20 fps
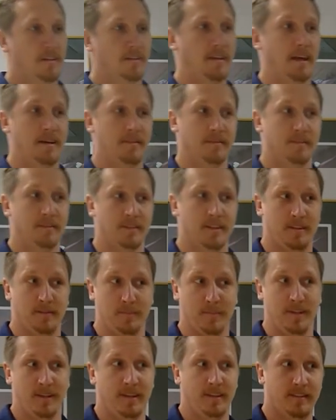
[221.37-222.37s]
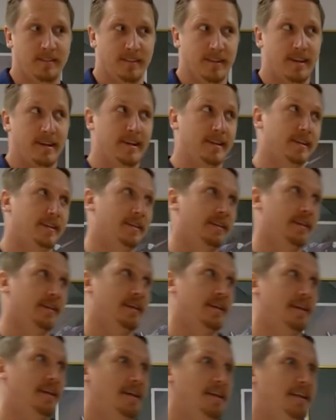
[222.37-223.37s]
That they mean that
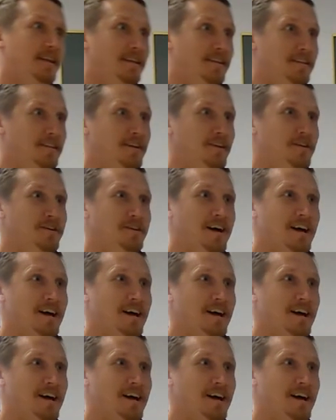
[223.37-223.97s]
they're